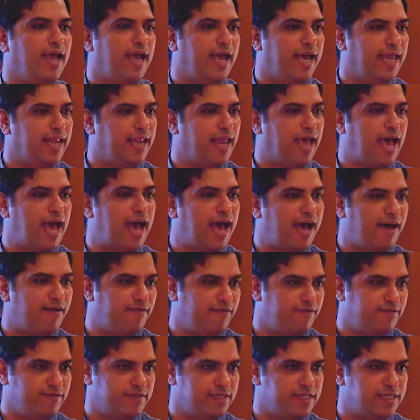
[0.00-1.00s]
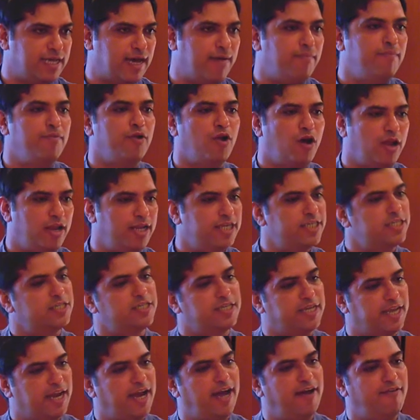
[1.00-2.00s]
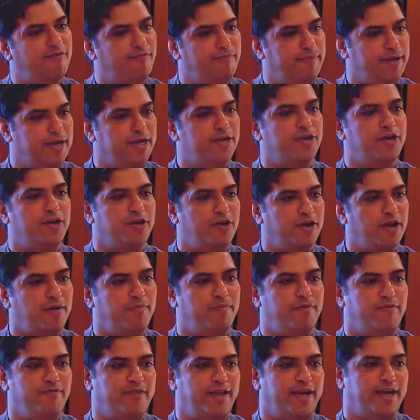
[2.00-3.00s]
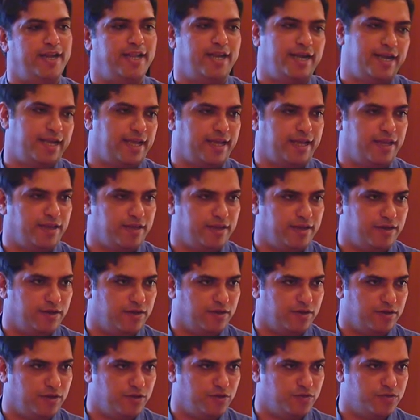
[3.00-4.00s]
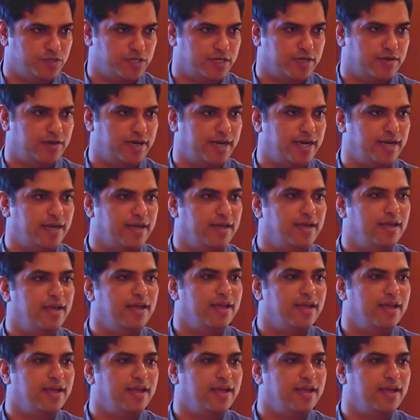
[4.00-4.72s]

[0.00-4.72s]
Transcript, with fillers: and have some knowledge graph built on top of that that I can use it, right?